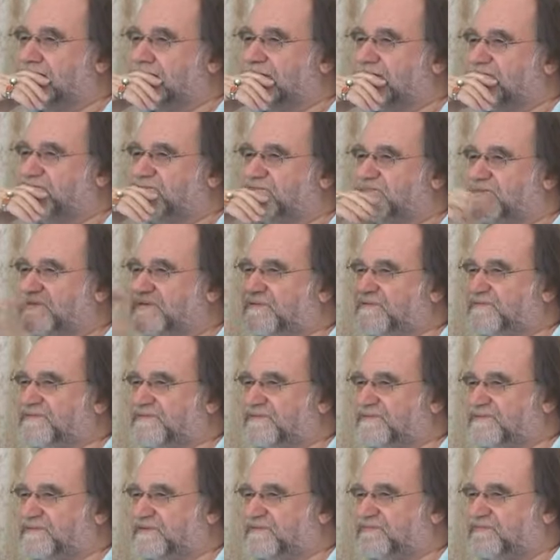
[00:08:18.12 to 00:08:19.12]
It
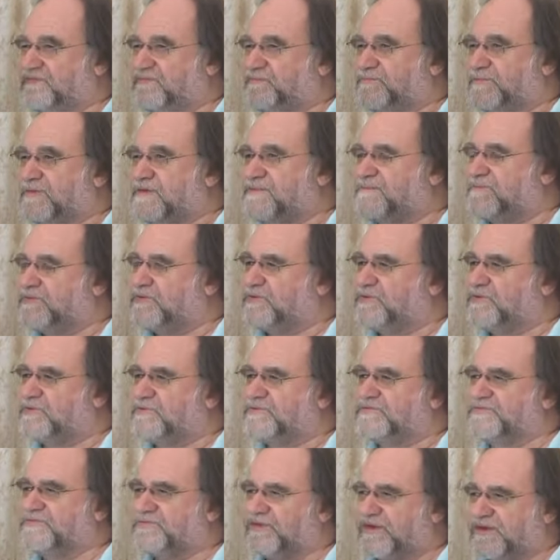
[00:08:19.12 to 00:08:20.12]
feels as if the people who
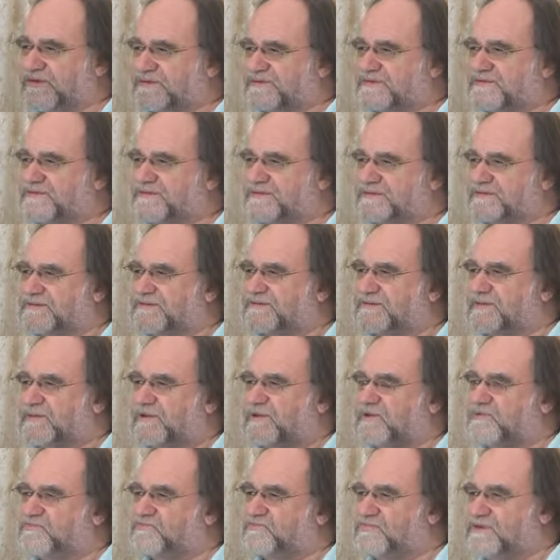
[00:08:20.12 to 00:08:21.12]
are attracted
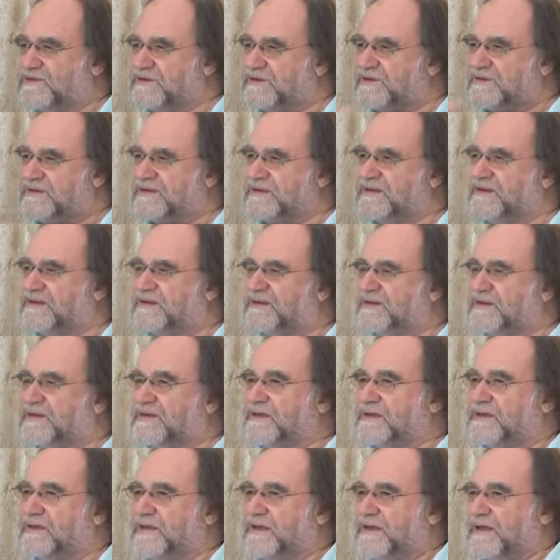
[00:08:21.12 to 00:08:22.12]
are really
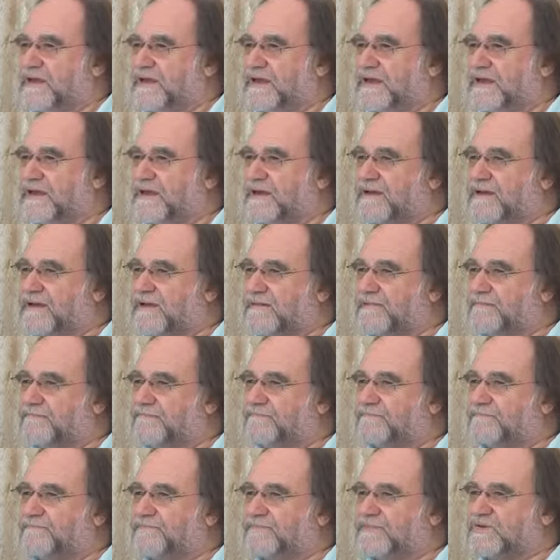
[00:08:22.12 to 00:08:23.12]

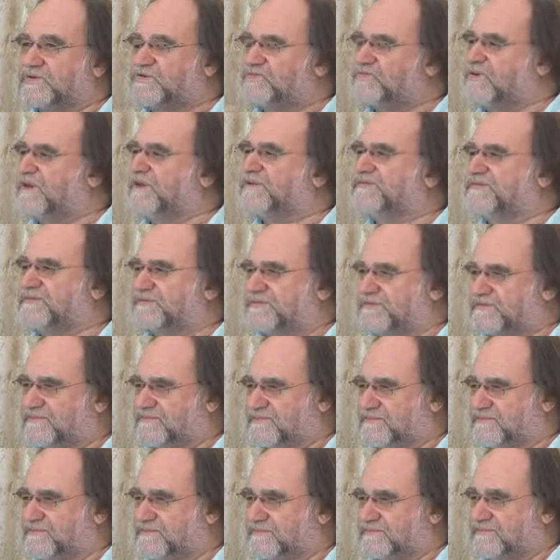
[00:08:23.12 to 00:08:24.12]
creative.
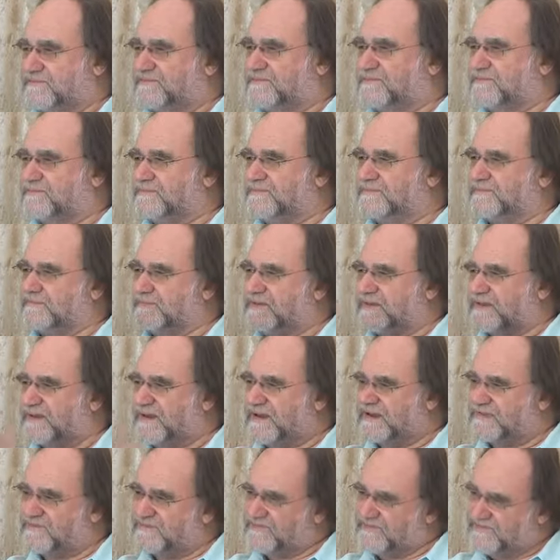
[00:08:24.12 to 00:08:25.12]
Mm. So they're
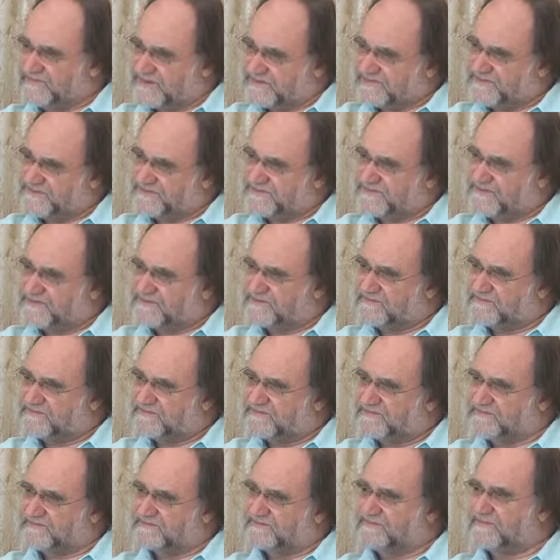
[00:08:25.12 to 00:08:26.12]
kind of
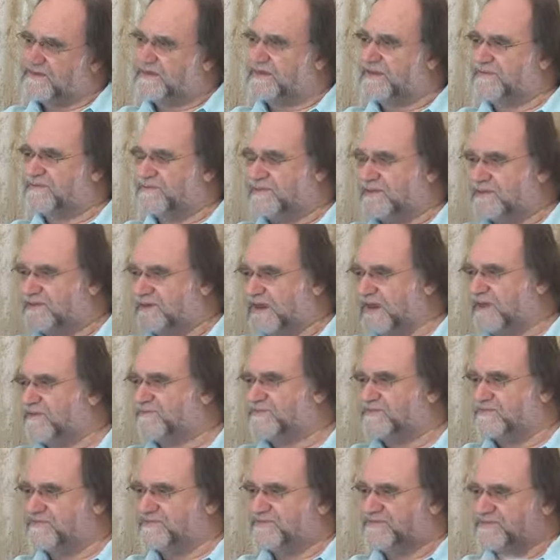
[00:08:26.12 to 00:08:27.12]
sensitive, and then
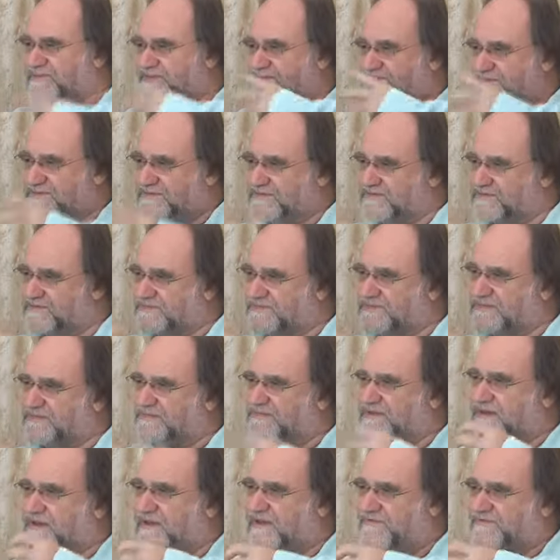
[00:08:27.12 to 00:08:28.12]
out of the sensitivity
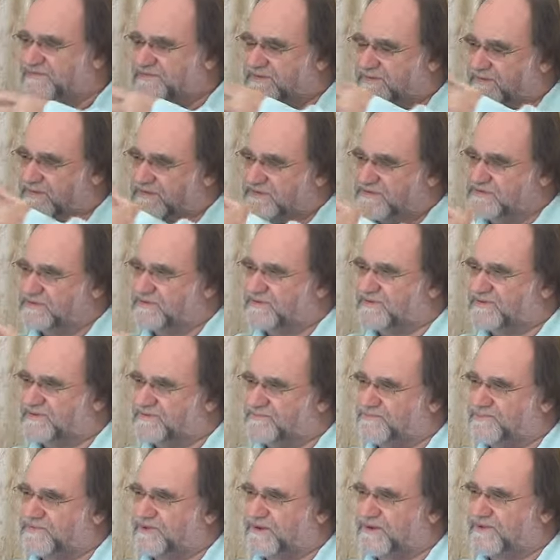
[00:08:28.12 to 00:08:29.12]
they have something to
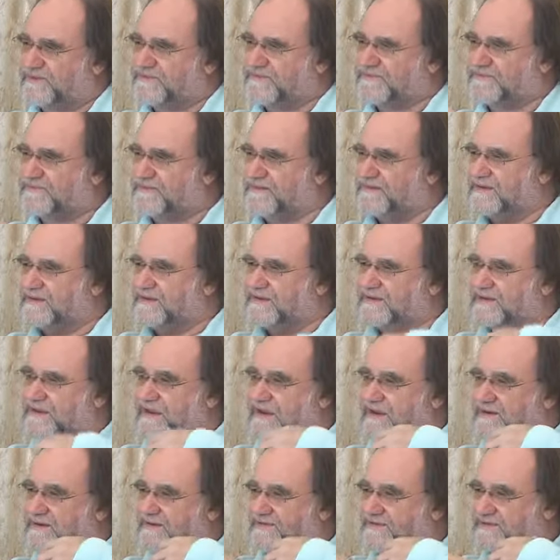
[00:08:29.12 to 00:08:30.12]
express,
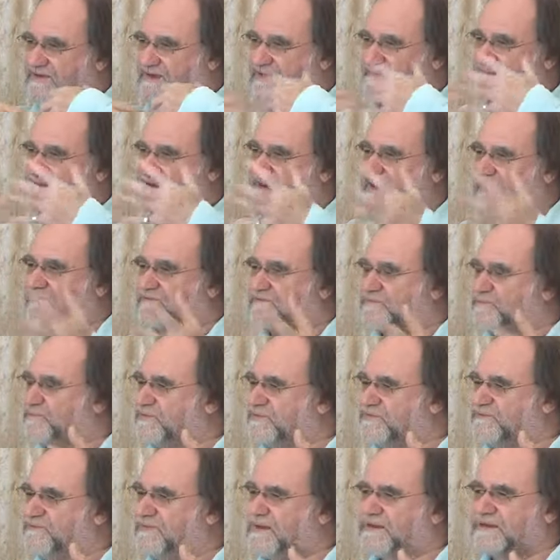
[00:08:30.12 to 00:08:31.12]
and it's coming out
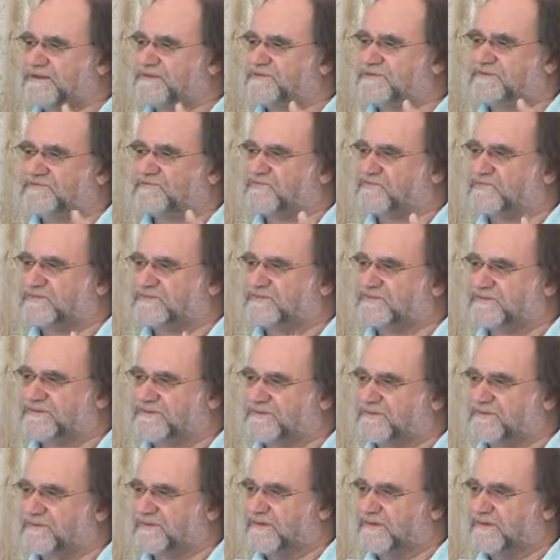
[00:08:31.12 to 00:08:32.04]
with many different